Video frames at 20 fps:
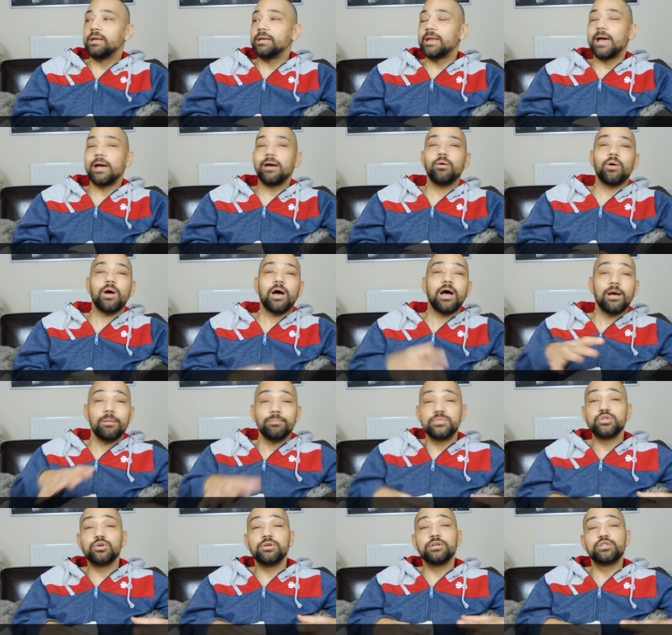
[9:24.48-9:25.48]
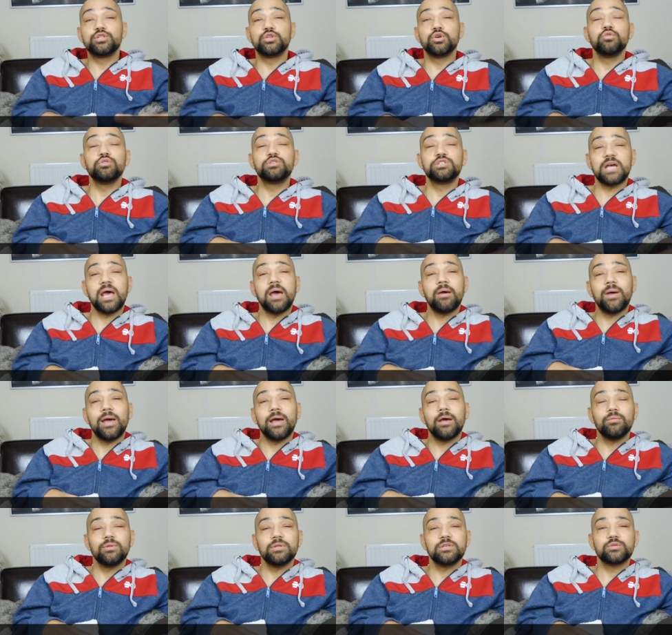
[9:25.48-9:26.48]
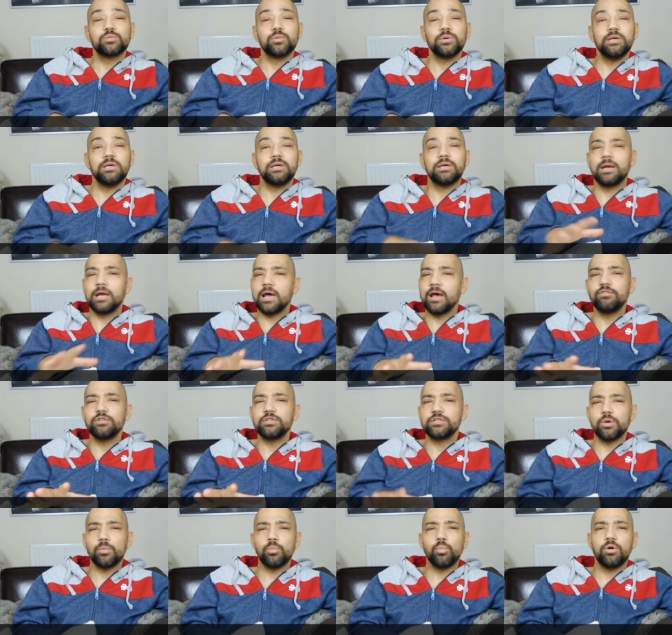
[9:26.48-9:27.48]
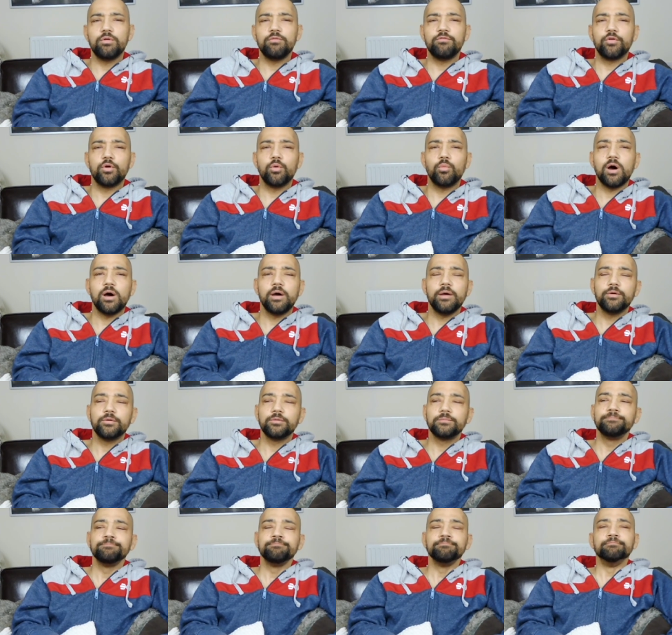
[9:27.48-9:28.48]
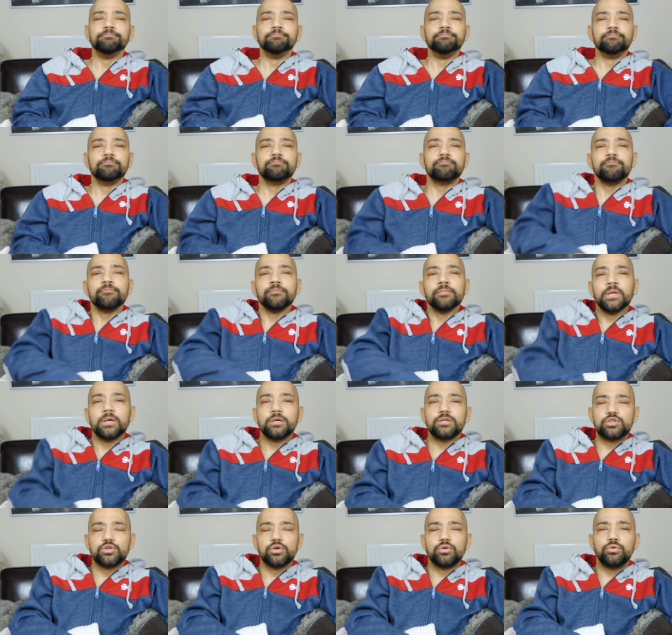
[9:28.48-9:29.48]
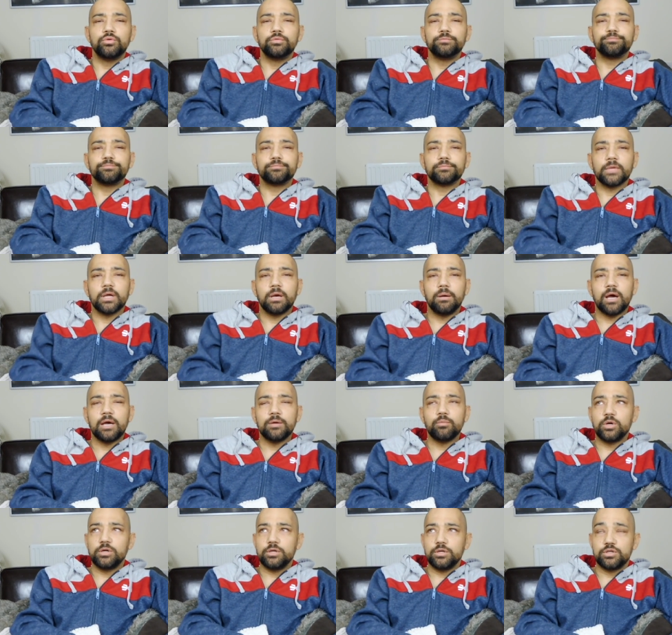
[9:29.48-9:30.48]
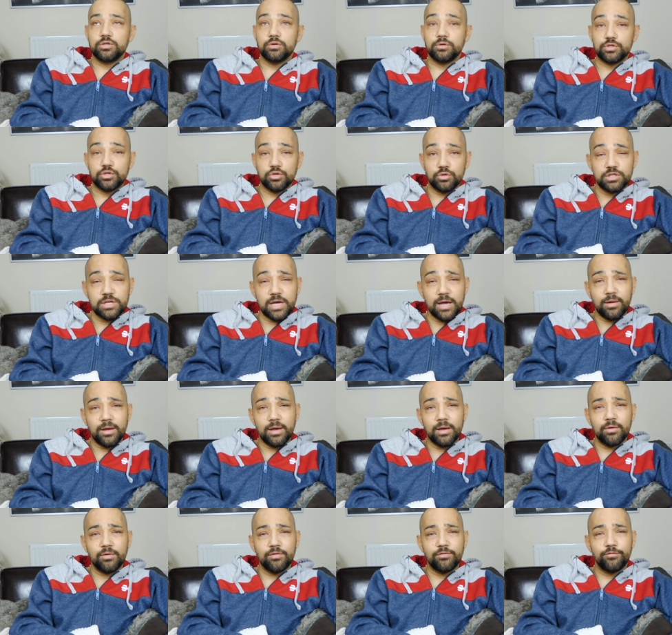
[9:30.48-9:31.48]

Now, I'm doing a show shout out this week, and I haven't done one for a while, so I want to do a show shout out